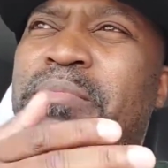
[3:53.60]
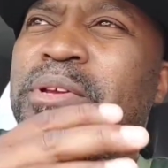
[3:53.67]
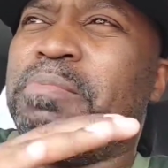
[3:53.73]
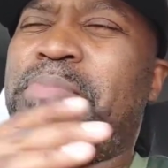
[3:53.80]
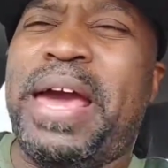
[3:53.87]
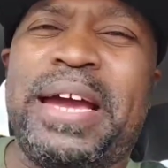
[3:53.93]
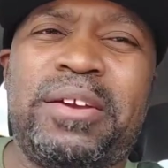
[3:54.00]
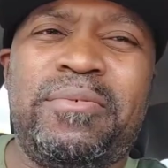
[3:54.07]

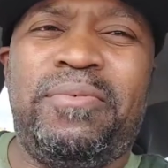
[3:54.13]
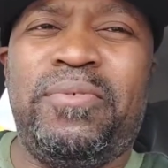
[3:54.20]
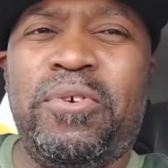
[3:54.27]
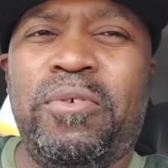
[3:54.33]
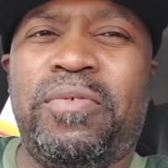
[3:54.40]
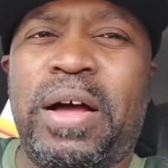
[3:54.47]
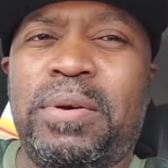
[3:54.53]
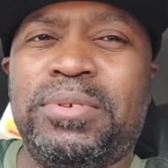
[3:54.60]
back and
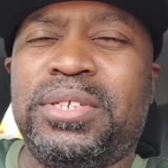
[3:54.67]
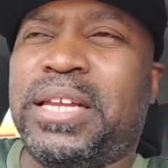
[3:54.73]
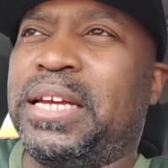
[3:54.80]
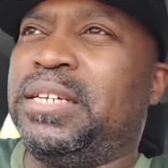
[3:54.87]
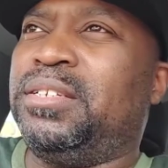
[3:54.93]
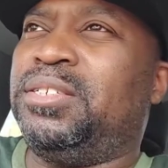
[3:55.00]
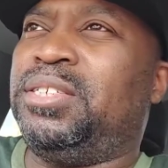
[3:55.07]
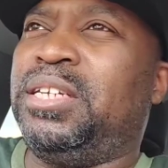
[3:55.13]
forth. I was
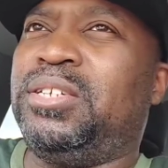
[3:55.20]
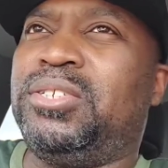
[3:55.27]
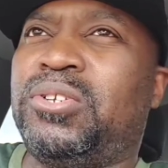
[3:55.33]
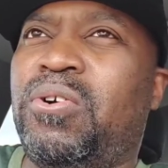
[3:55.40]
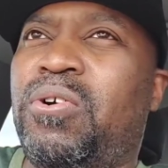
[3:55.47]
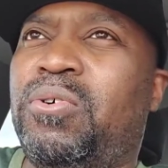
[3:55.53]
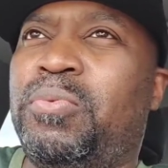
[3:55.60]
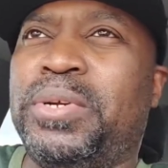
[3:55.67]
like
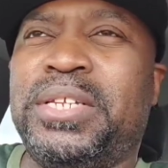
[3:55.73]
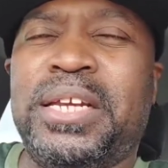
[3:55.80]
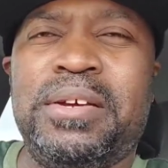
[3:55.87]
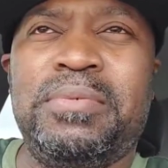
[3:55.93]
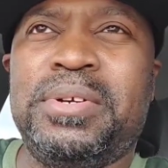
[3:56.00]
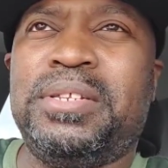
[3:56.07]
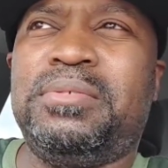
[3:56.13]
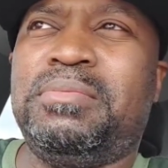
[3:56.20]
seesawing with
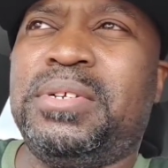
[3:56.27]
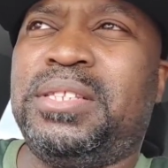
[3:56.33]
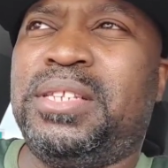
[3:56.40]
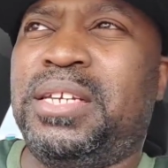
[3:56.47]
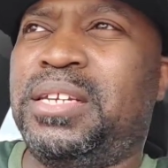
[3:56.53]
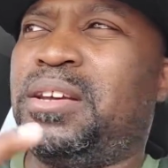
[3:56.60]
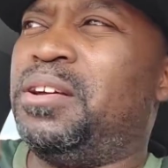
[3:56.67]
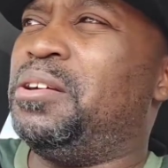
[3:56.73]

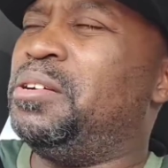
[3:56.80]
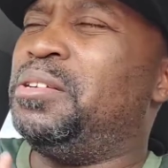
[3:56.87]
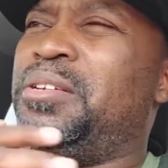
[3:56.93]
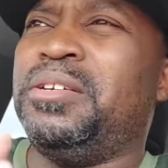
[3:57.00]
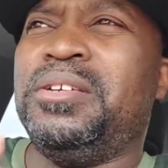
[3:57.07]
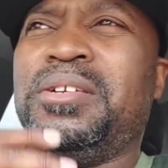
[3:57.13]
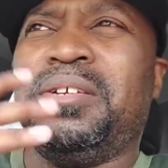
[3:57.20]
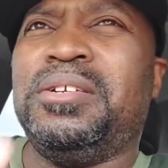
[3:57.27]
the
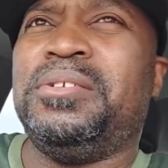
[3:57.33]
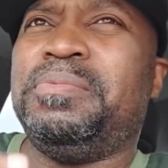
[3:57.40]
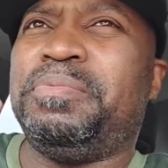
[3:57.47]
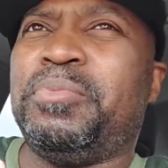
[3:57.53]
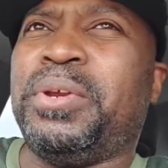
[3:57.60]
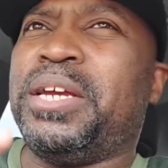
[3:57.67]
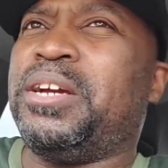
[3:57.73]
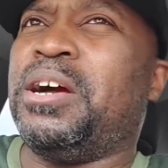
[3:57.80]

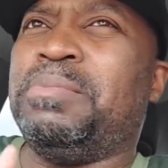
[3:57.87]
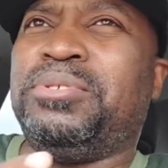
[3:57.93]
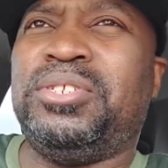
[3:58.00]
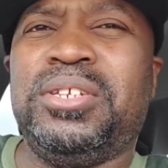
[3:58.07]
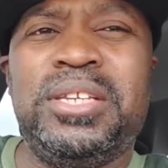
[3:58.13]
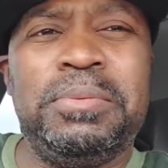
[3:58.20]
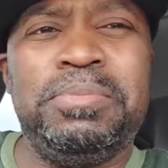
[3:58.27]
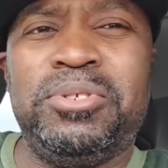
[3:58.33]
when it comes to
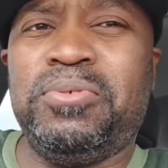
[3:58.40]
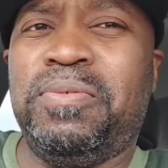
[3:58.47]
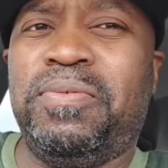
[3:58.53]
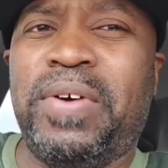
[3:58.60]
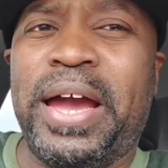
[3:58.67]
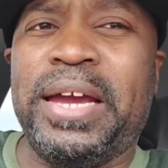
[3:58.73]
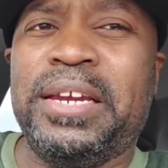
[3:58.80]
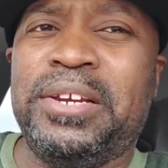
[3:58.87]
them two
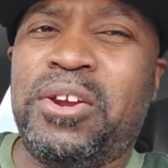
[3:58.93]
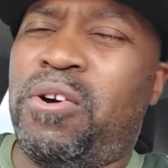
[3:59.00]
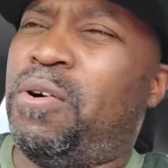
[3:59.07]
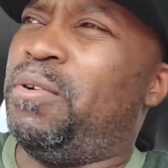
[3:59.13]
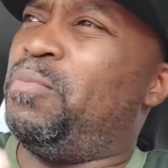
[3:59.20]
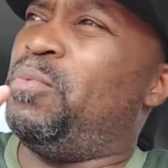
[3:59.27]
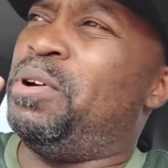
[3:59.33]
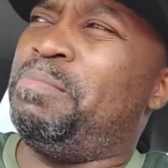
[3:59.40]
fighting.
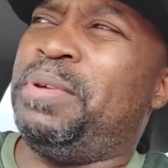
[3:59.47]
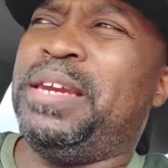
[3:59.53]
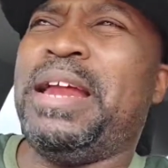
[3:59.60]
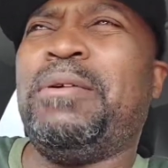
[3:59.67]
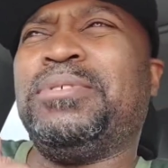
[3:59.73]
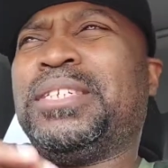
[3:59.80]
1 minute I was